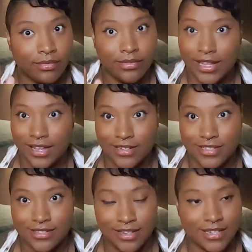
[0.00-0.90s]

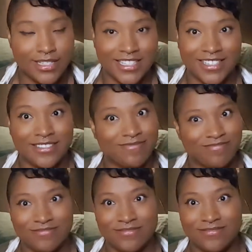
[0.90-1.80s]
thanks, that's
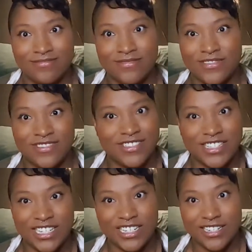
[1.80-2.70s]

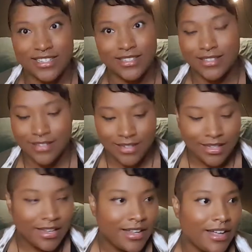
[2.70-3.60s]
genius.
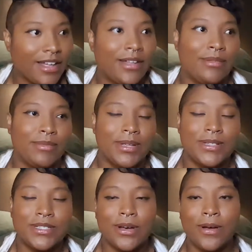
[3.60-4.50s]
But
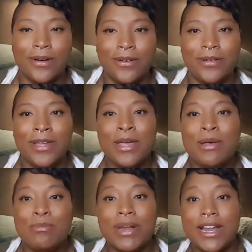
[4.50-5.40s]

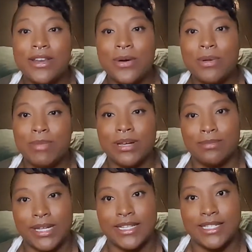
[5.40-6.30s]
I know in bigger
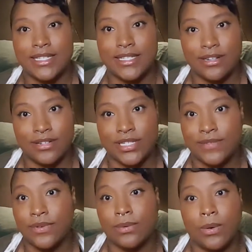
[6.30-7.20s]
places, there's
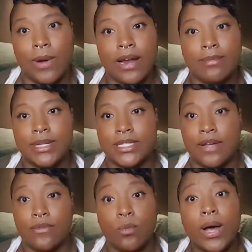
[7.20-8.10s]
different requirements
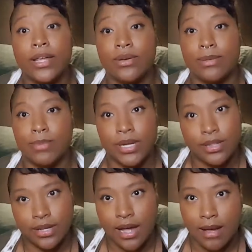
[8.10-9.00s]
of what you can put in
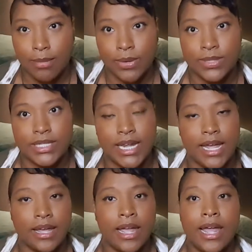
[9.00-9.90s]
the
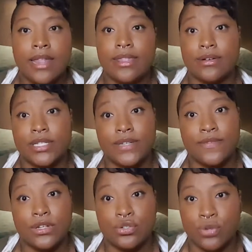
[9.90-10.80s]
composting. There's
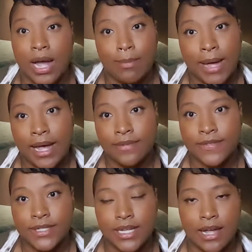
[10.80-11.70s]
different
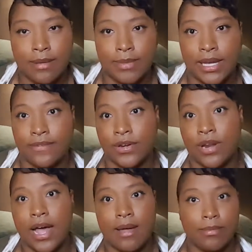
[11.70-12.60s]
drop-offs, like if you're
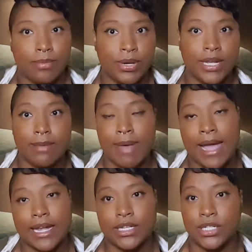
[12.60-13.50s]
not putting it
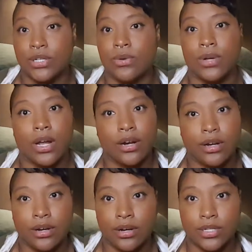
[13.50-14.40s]
back into your own
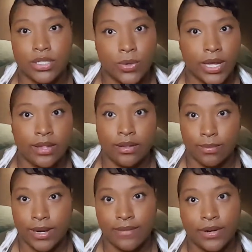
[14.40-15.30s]
garden or soil or
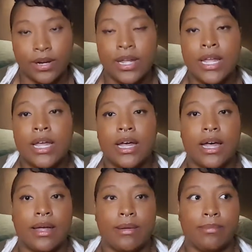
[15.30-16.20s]
whatever.
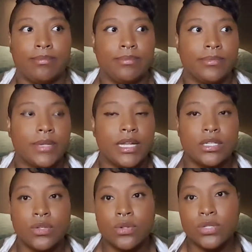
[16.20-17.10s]
And
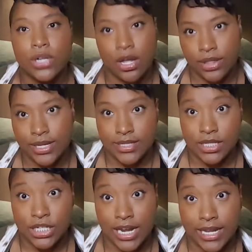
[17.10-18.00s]
so those are all things
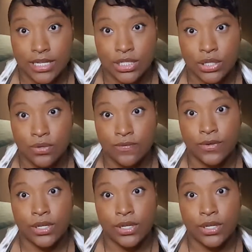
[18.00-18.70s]
to check into for